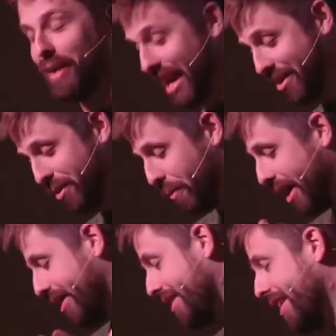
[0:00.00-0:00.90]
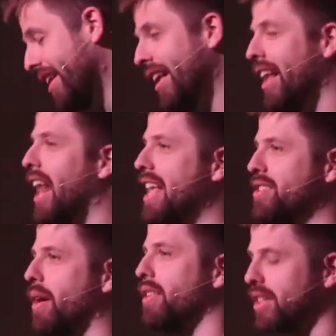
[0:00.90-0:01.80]
But I couldn't wear it.
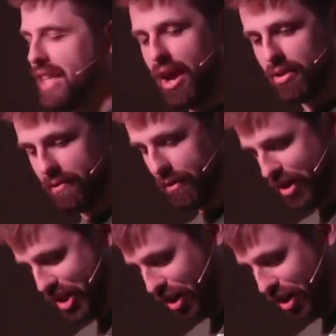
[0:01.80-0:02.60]
And so I looked down, and the first